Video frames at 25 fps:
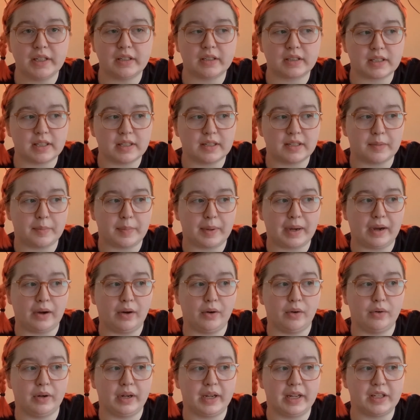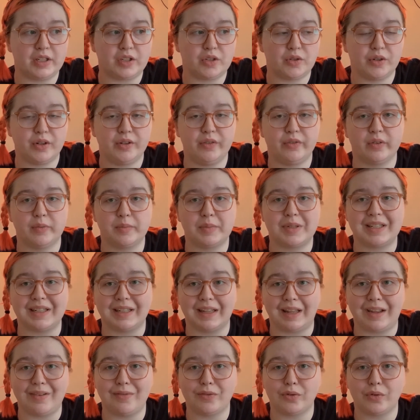This is about history from
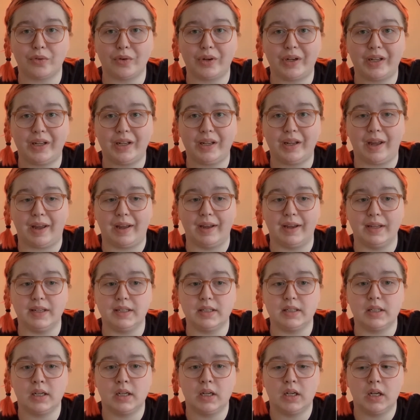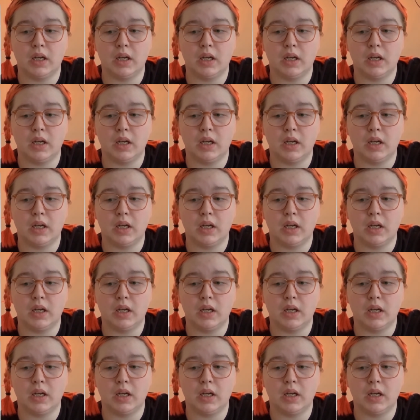slavery and